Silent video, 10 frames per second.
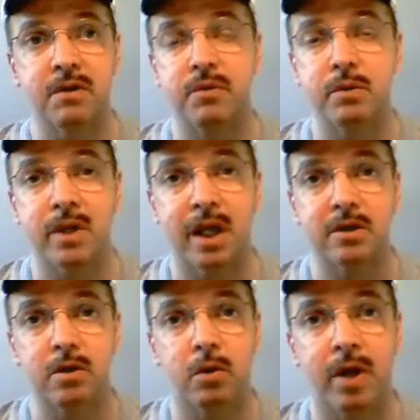if you would
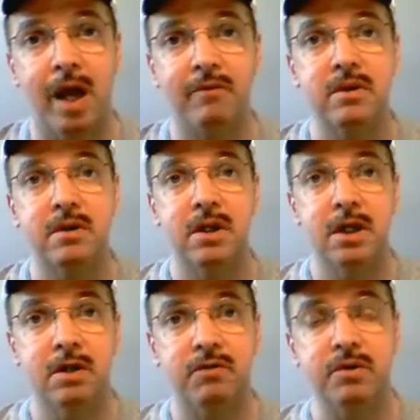like to go to heaven,
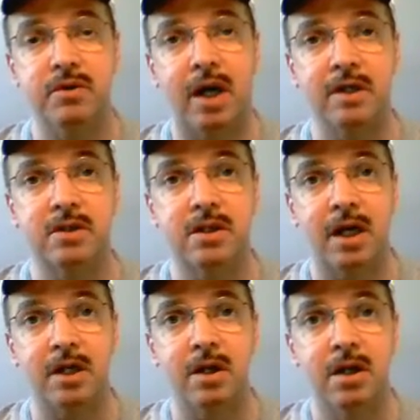if you died
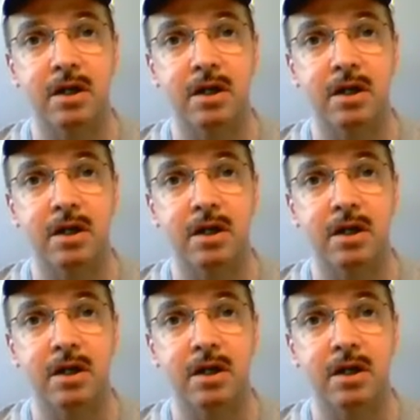tonight,